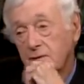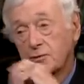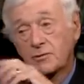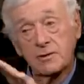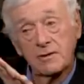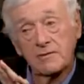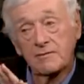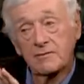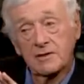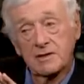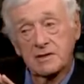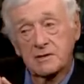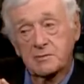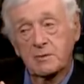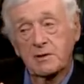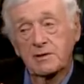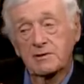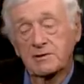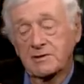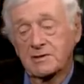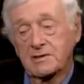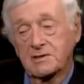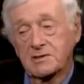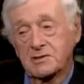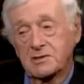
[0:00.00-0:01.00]
two different
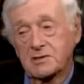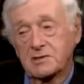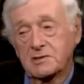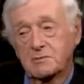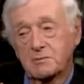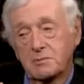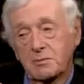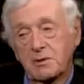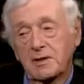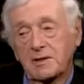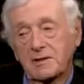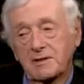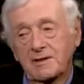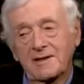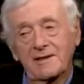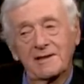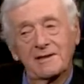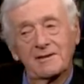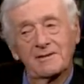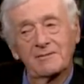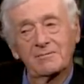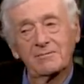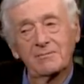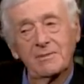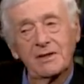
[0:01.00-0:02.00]
experiences, but
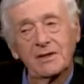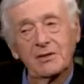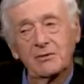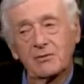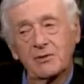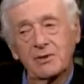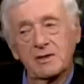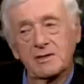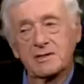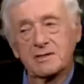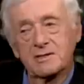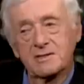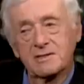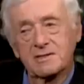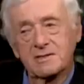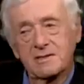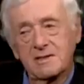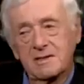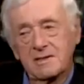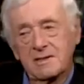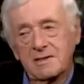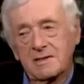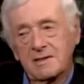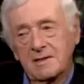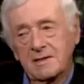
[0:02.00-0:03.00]
in many ways,
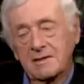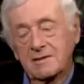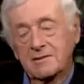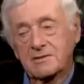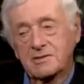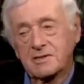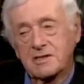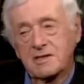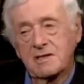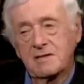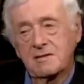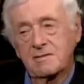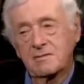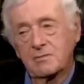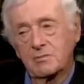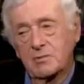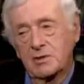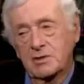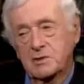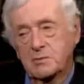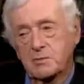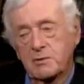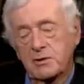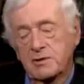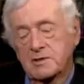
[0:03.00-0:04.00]
the same
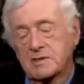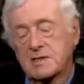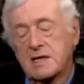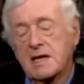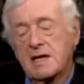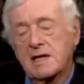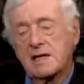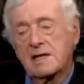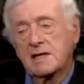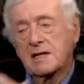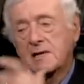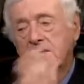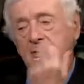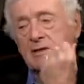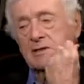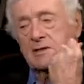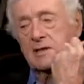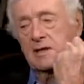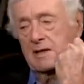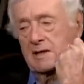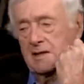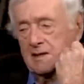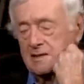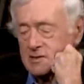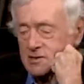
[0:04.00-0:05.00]
experience. Let me
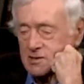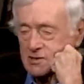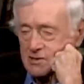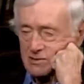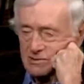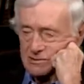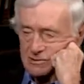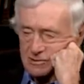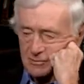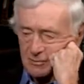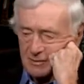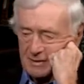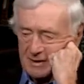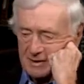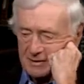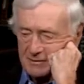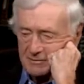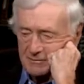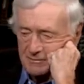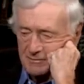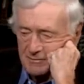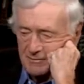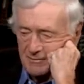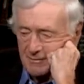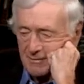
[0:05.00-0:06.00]
ask you
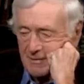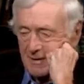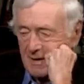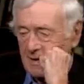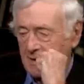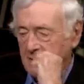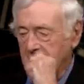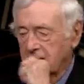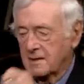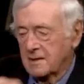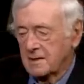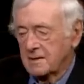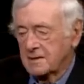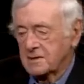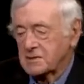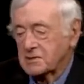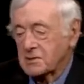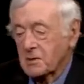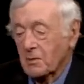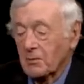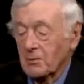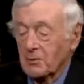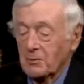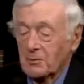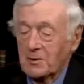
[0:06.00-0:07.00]
about
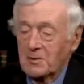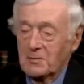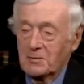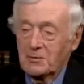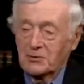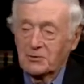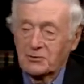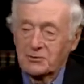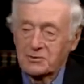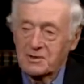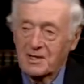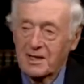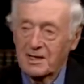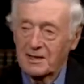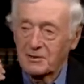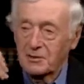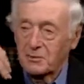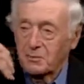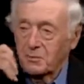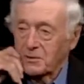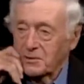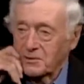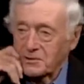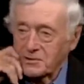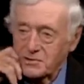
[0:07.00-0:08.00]
some of the people you
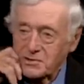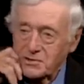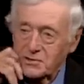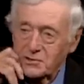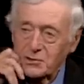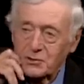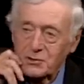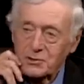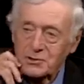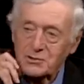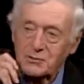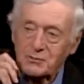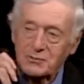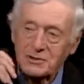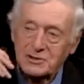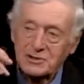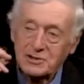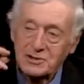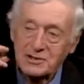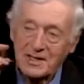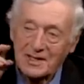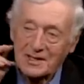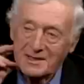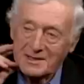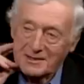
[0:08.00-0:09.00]
encountered, because the story is rich
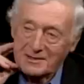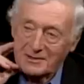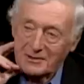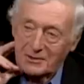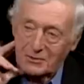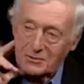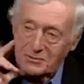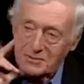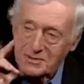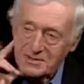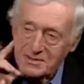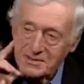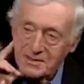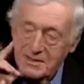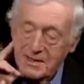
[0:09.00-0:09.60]
in anecdotes.